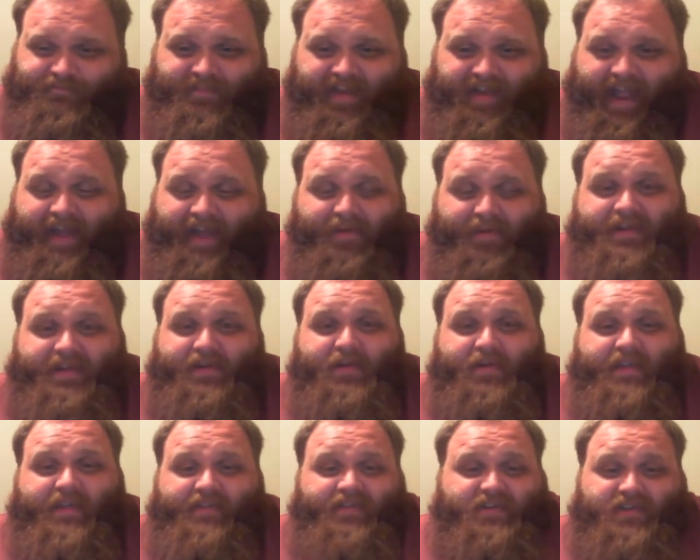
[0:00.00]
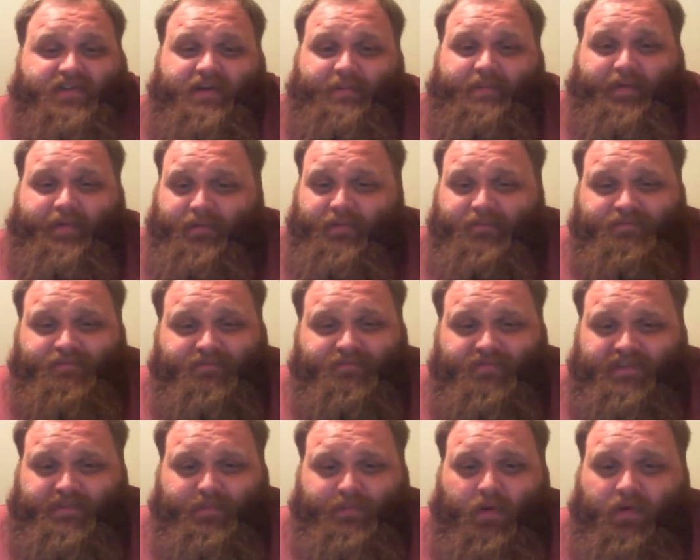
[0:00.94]
I really don't give a shit
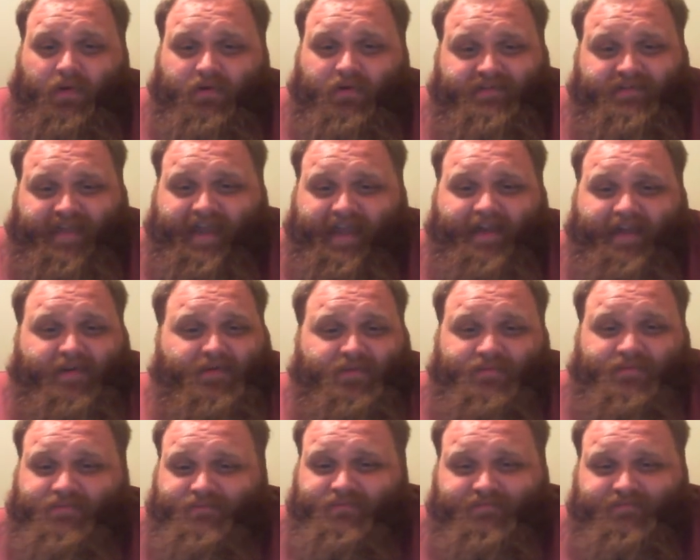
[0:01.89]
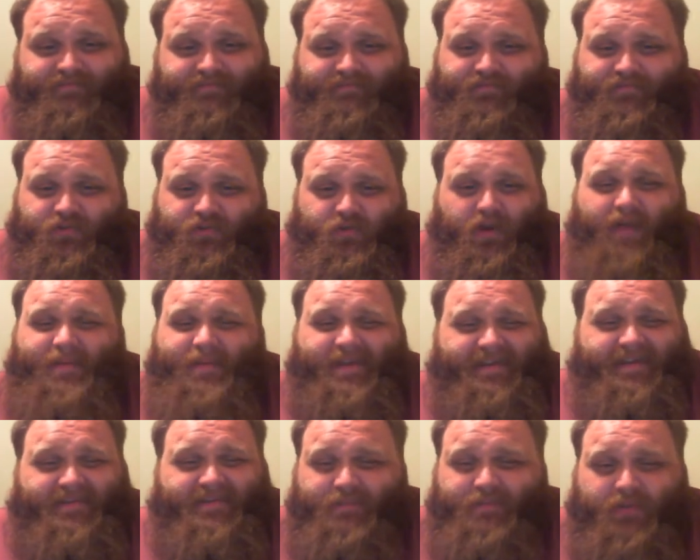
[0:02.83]
about small town
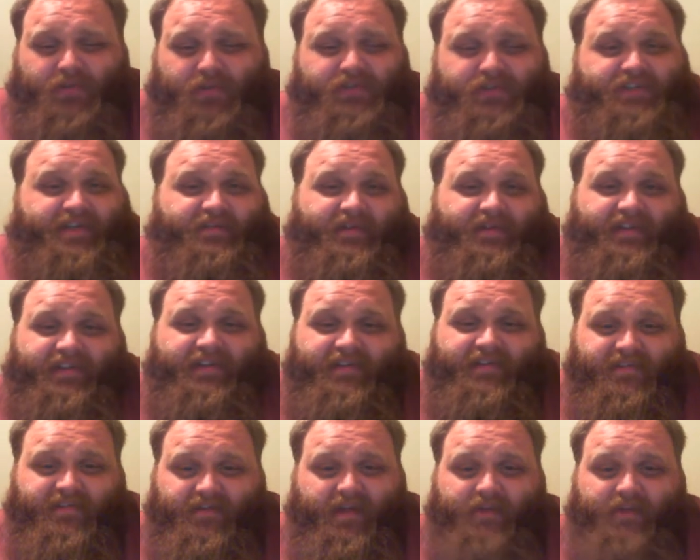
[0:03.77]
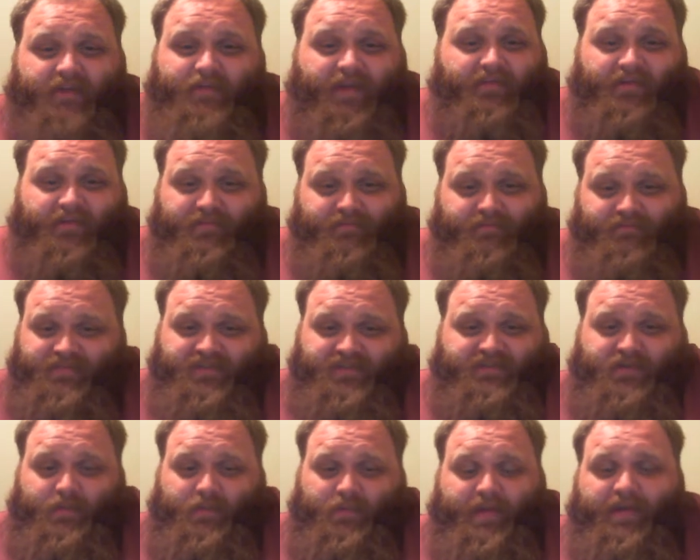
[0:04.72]
drama and bullshit, really. I'd rather
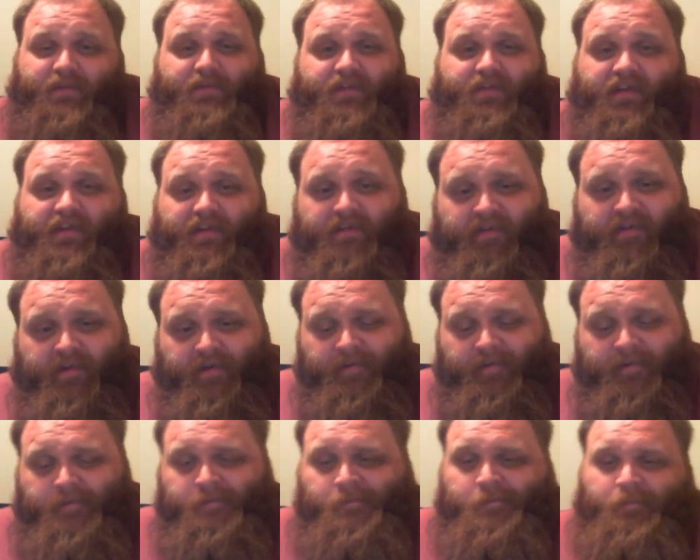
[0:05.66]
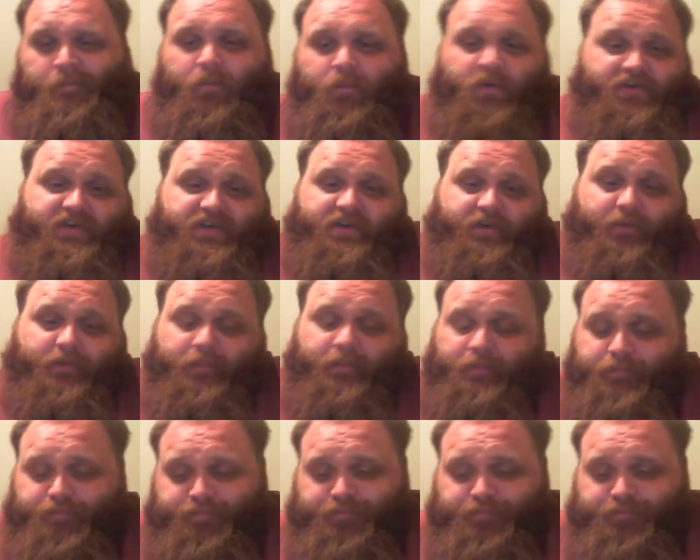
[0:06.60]
just do my own thing, which I do.